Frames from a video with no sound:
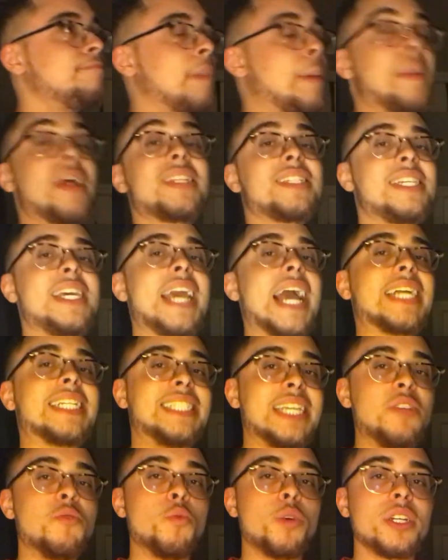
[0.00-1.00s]
I'm not saying I
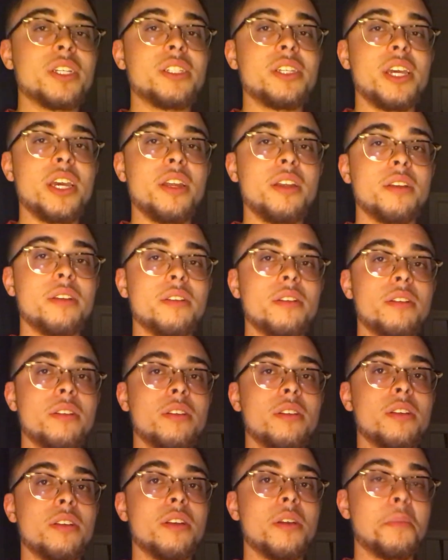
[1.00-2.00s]
didn't want to see it,
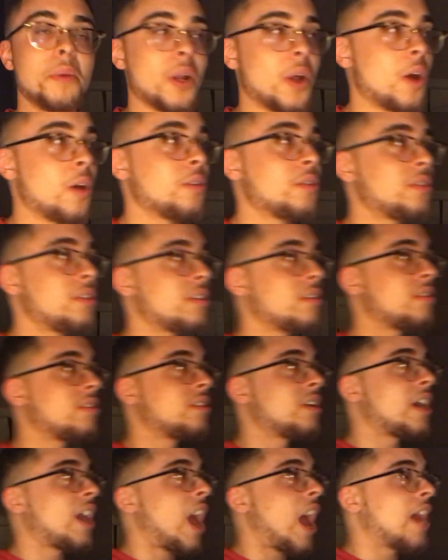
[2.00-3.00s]
but I also
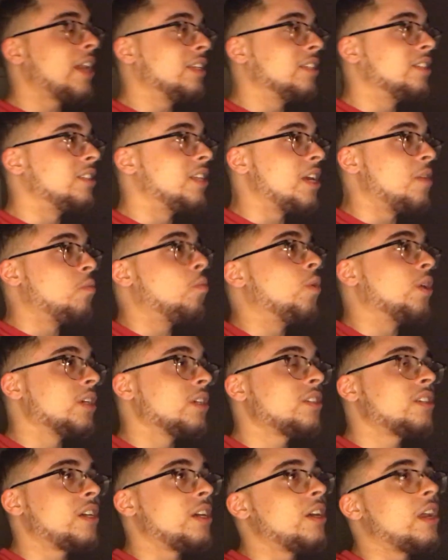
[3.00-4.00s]
say I did
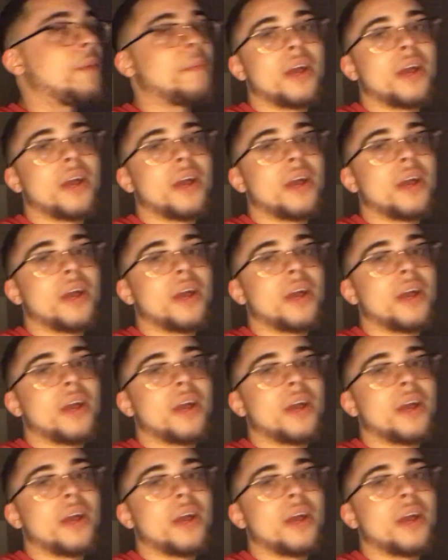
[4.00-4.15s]
want to see it.